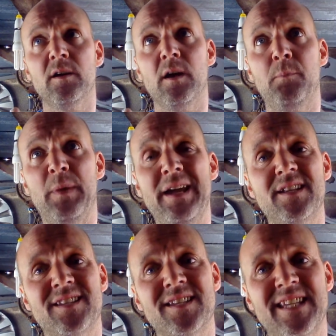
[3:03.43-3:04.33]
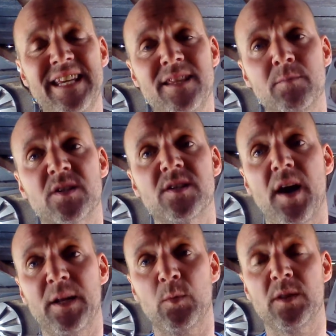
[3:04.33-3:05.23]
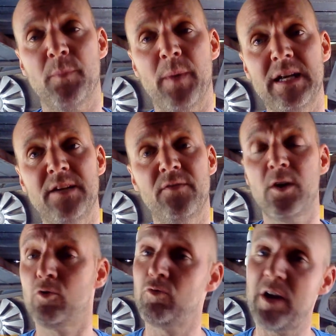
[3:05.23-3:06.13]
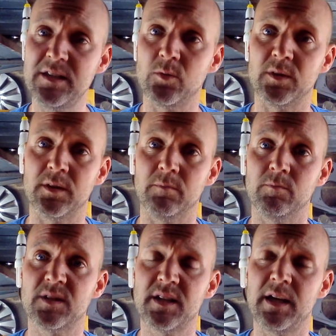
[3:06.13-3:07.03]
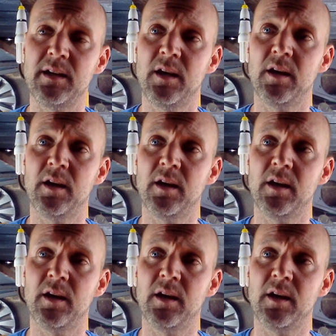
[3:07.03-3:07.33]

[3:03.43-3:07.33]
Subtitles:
appear to see them siding with the bailiff, raise it with them. Say,